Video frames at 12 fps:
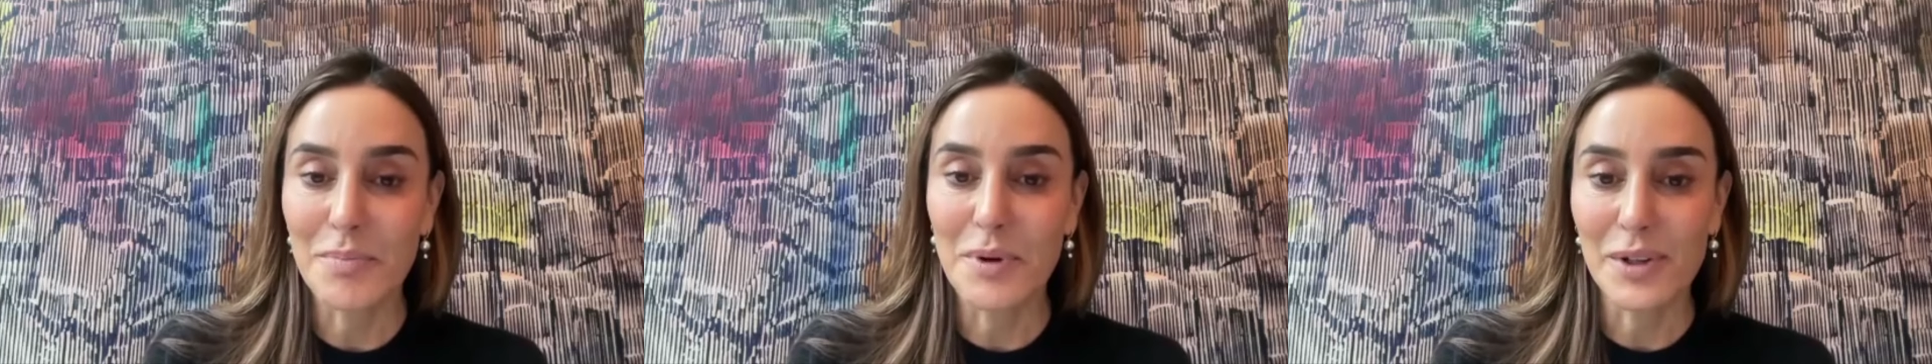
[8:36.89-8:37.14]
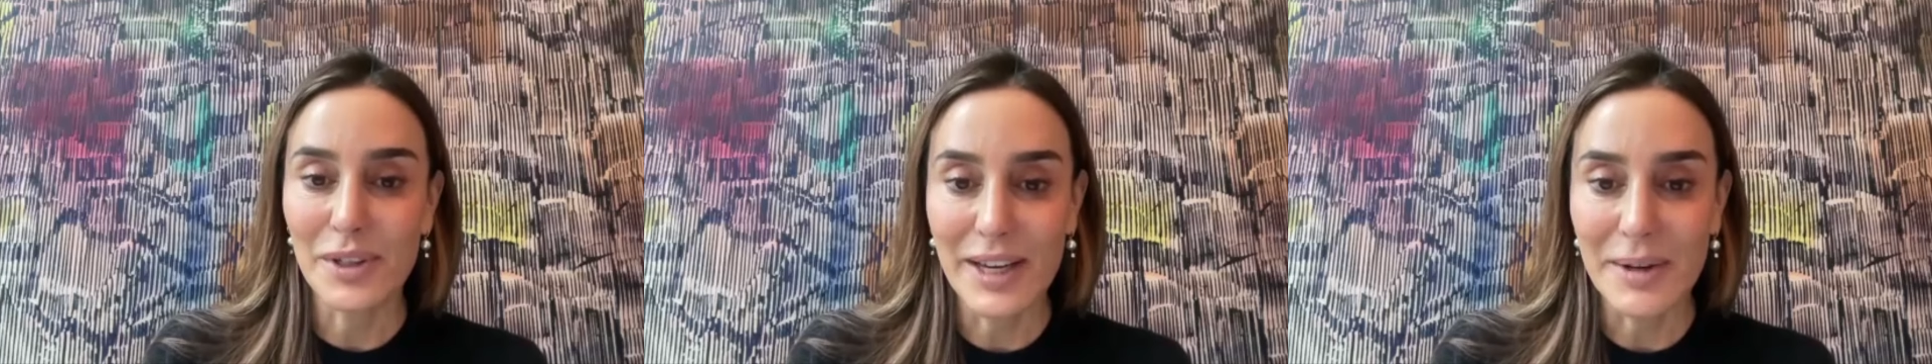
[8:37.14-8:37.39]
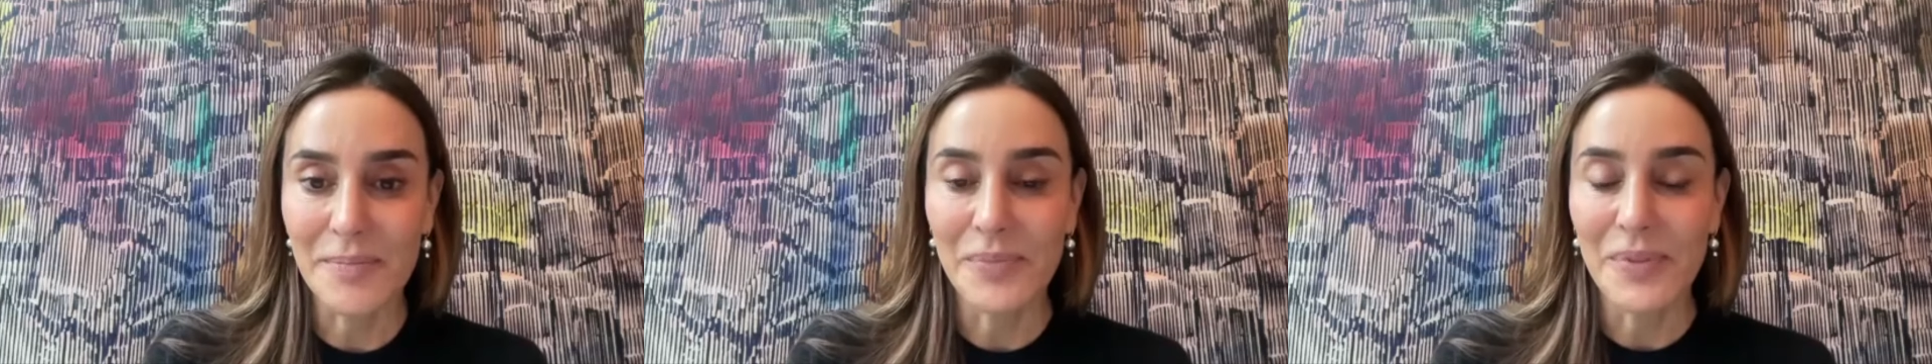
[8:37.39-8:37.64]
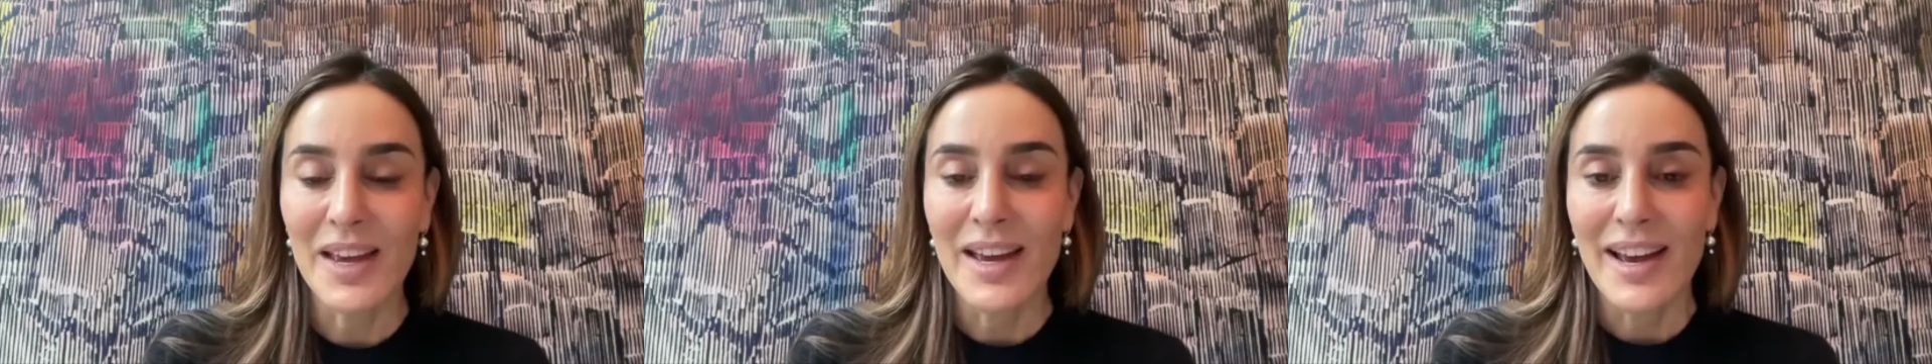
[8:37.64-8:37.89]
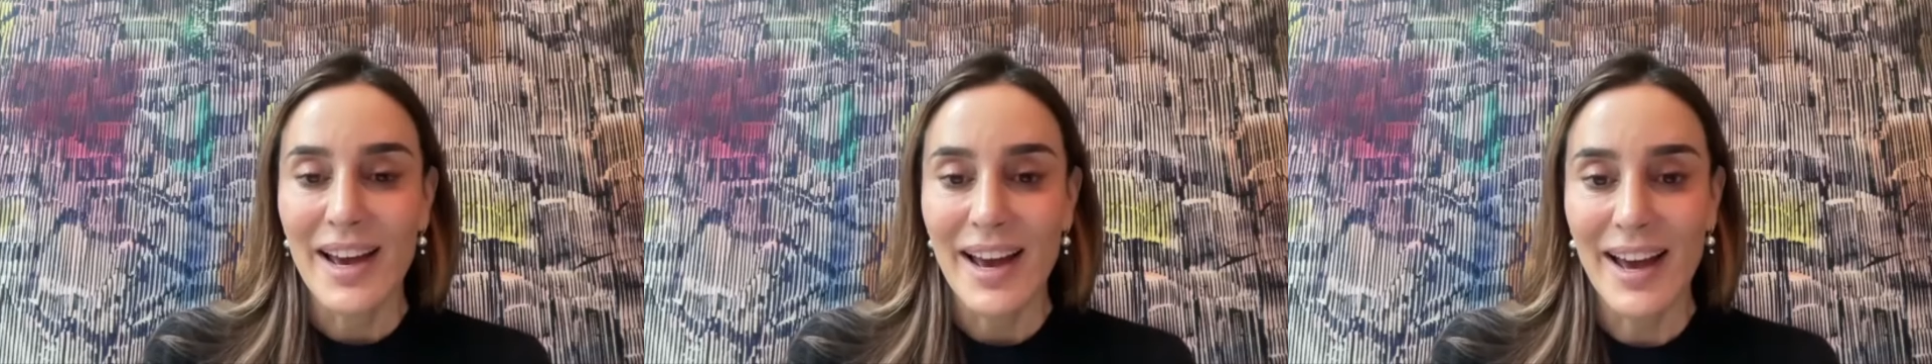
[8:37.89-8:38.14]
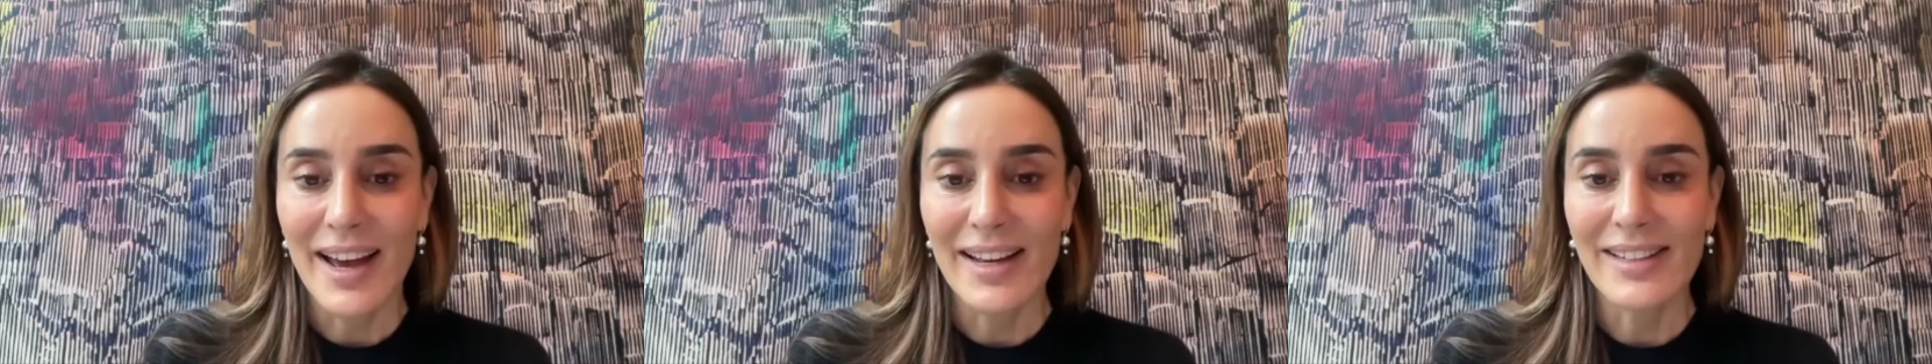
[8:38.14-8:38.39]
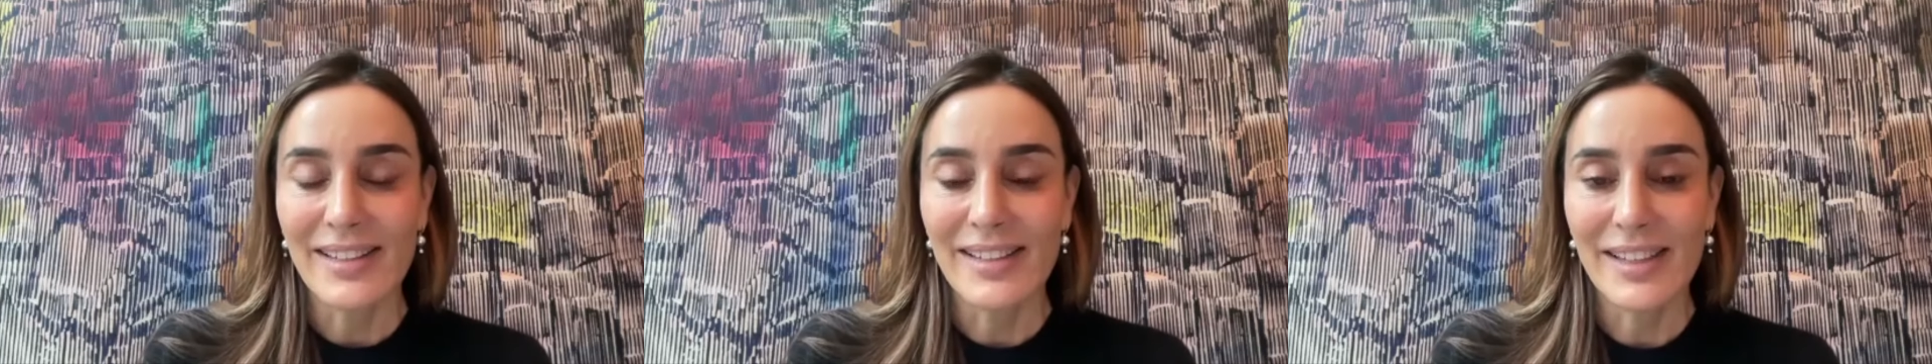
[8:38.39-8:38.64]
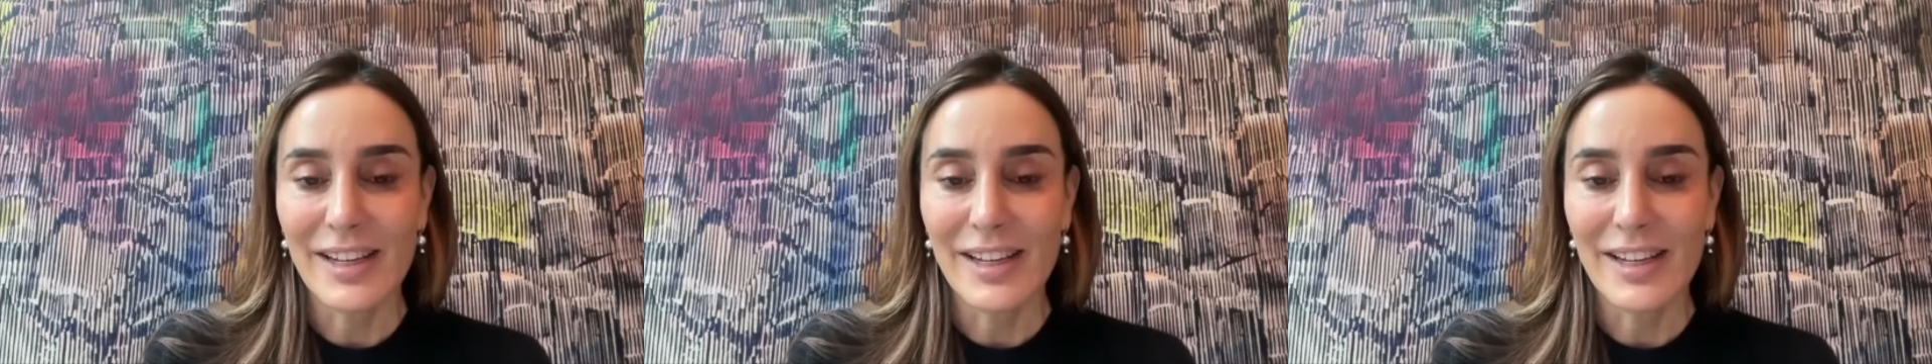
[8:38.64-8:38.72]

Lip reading: ball game. And,